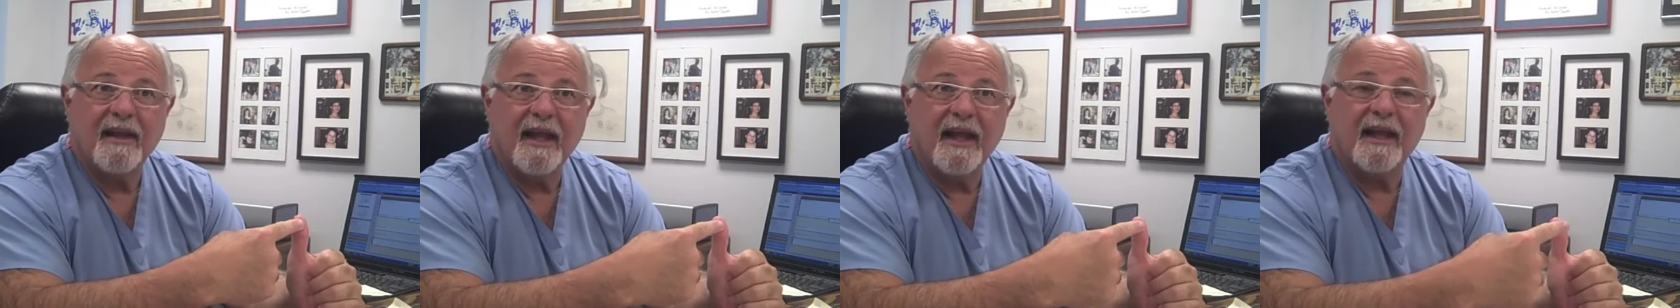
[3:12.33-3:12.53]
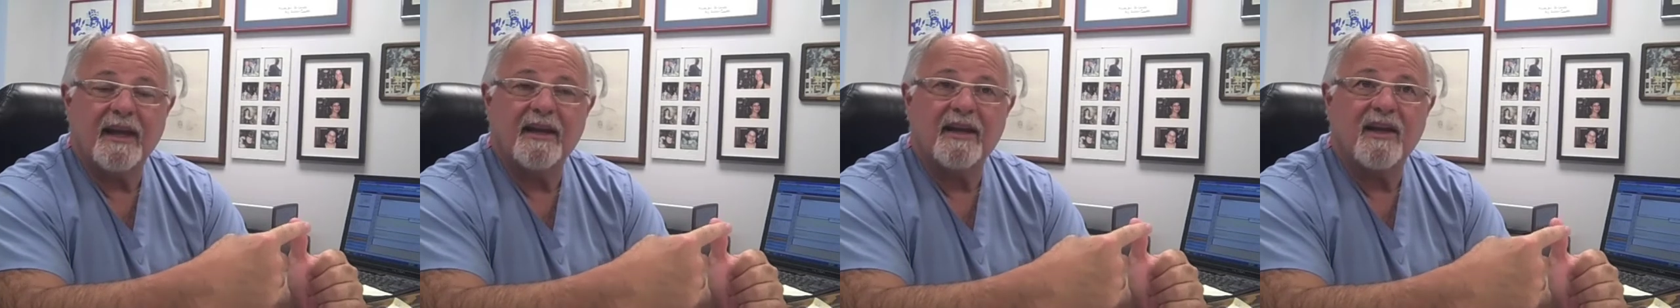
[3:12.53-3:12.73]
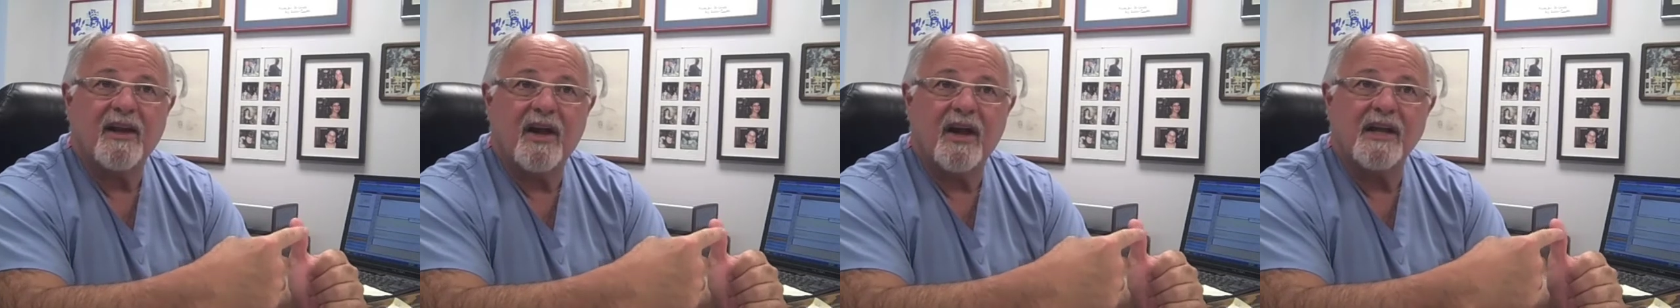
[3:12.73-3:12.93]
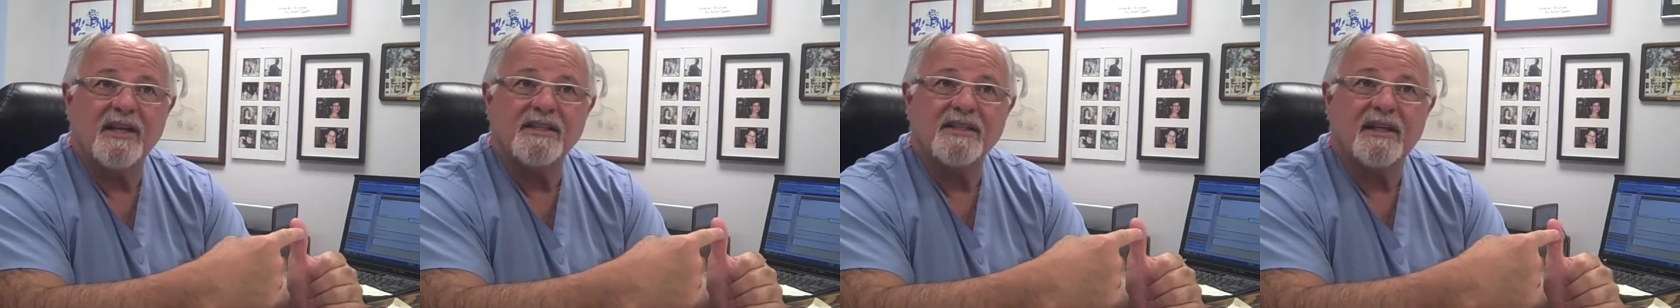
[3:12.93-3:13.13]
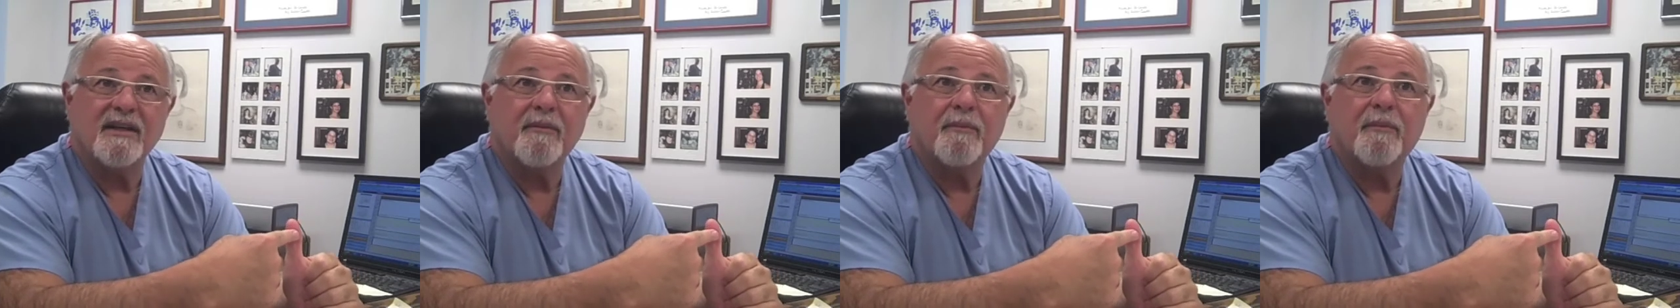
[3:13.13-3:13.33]
and
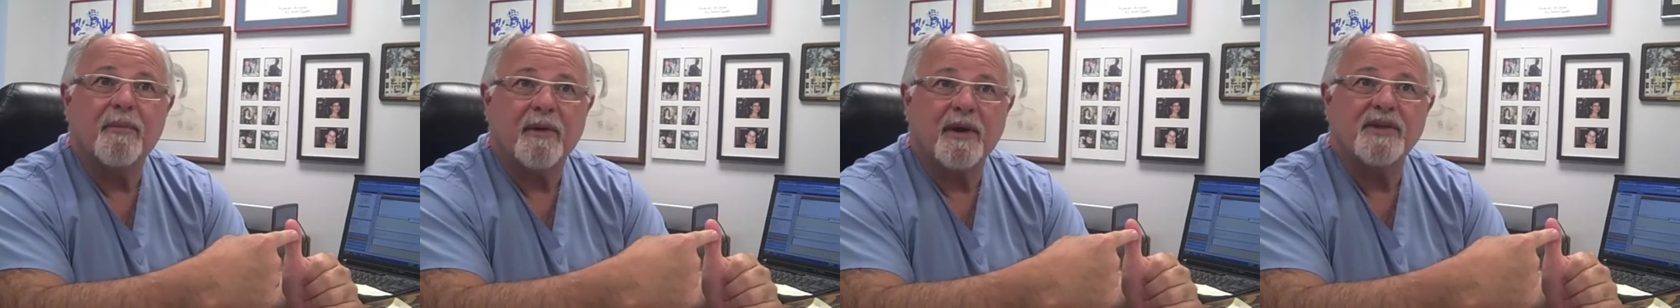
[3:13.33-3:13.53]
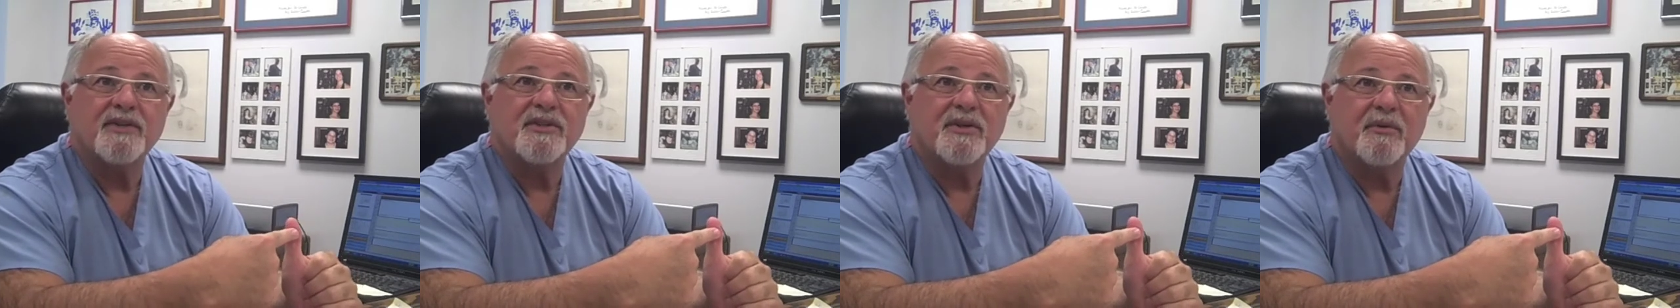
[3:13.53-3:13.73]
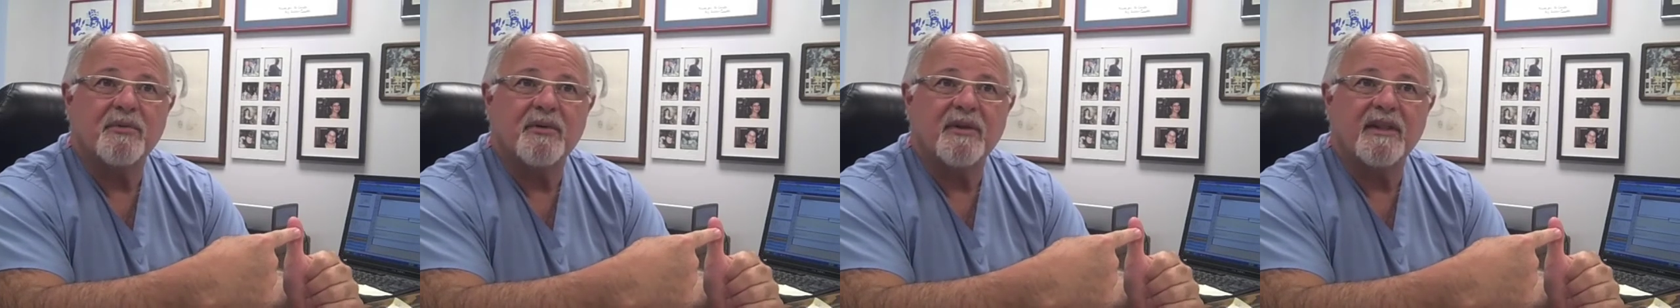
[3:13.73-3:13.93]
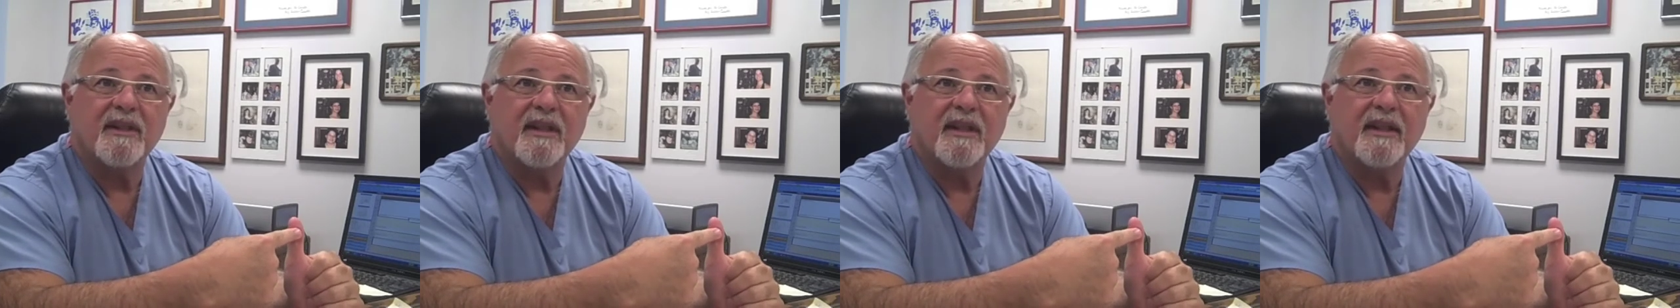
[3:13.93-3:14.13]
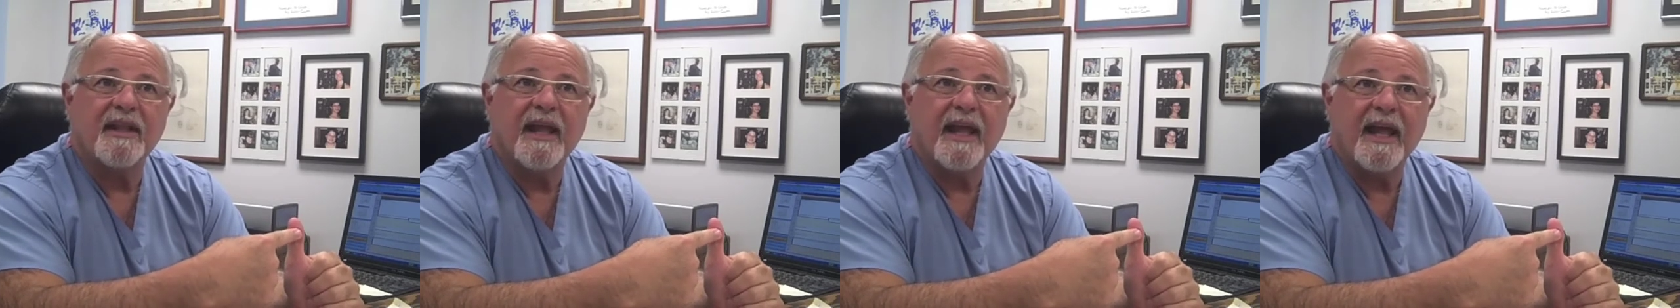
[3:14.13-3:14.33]
causing pressure
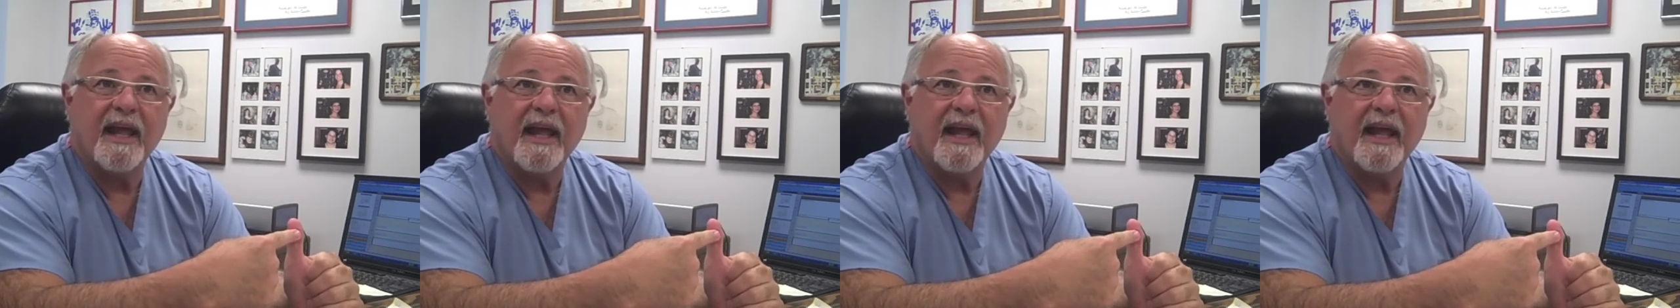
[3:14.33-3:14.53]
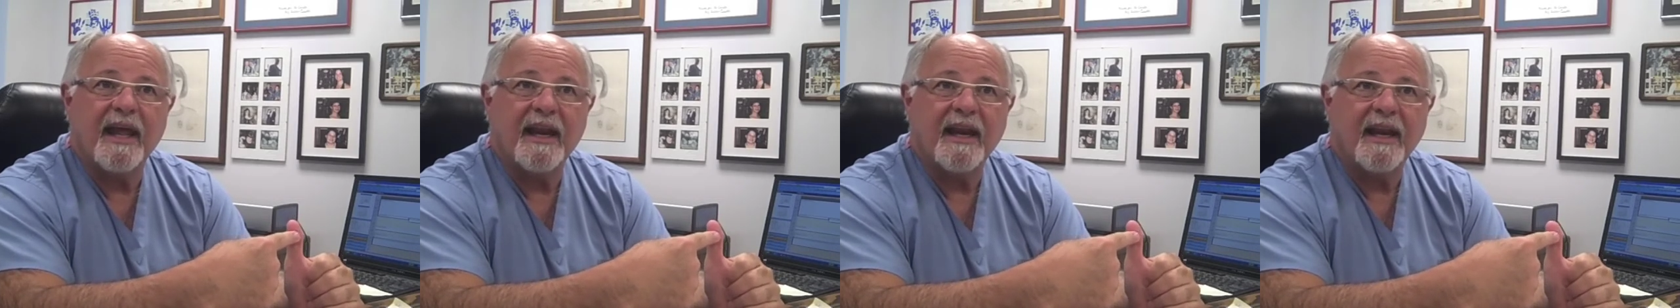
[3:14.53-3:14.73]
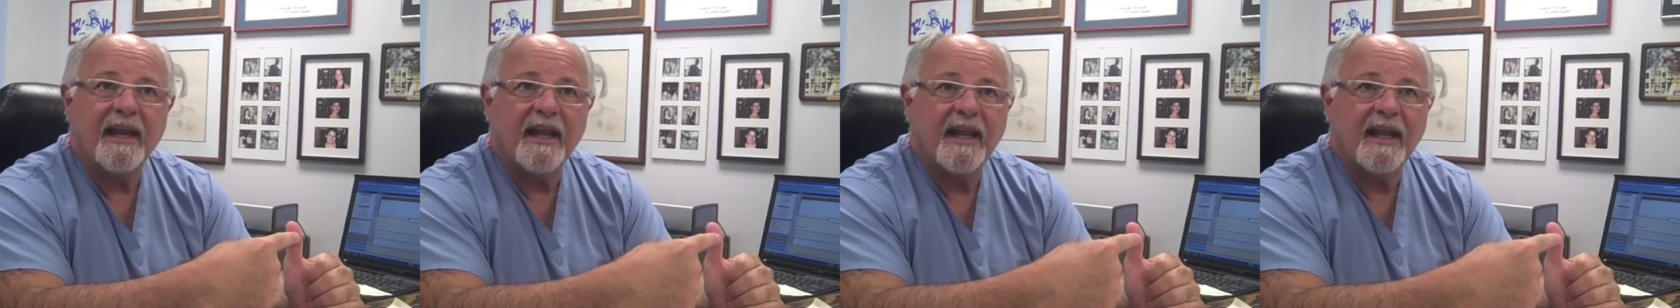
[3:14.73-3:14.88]
within the head,